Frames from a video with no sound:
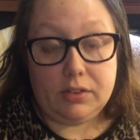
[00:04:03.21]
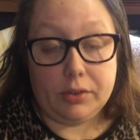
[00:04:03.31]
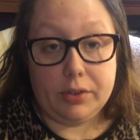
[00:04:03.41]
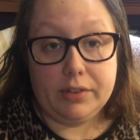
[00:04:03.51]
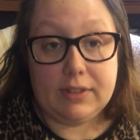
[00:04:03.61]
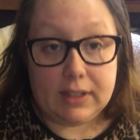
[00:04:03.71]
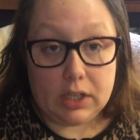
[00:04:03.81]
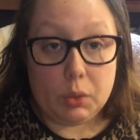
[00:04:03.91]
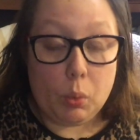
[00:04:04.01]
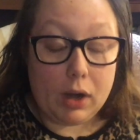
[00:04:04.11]
so you'll
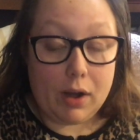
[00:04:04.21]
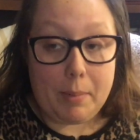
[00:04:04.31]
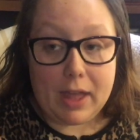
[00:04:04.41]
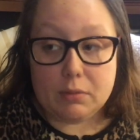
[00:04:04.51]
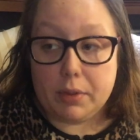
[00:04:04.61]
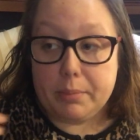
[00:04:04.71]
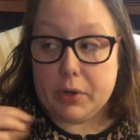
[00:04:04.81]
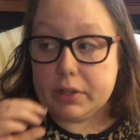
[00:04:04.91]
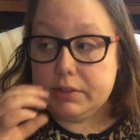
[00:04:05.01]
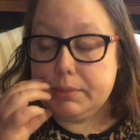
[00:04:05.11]
see where I'm at with
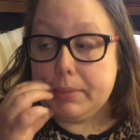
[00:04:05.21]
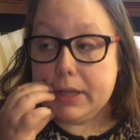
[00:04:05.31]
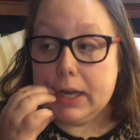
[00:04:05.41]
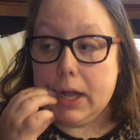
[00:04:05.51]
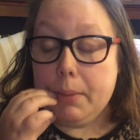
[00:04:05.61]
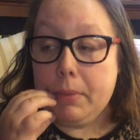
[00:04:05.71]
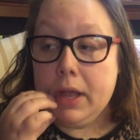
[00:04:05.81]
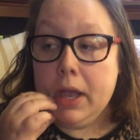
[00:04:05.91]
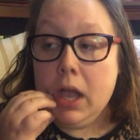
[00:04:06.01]
books, but I'm